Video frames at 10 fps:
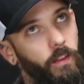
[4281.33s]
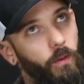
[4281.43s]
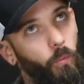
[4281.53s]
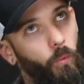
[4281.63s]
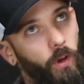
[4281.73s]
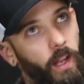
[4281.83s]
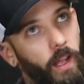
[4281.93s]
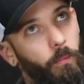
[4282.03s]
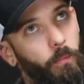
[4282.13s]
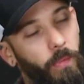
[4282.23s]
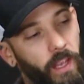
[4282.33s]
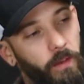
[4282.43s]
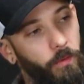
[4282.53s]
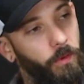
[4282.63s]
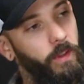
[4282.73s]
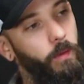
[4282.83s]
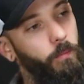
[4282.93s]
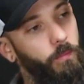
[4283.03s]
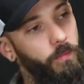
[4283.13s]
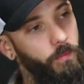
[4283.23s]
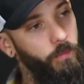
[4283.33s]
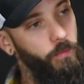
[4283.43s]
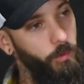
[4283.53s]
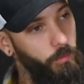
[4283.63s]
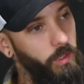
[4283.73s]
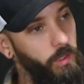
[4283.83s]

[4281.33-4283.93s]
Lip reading: than what I paid for them to